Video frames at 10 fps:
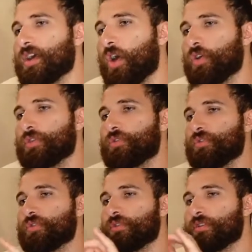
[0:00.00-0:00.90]

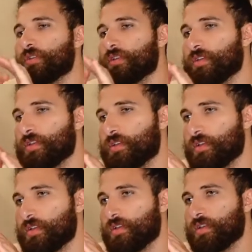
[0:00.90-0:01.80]
Arthur,
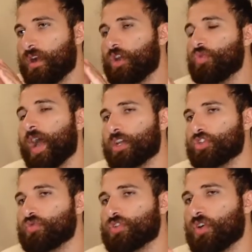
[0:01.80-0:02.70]
are you
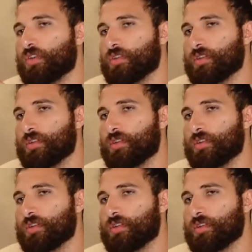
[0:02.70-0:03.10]
actually retarded?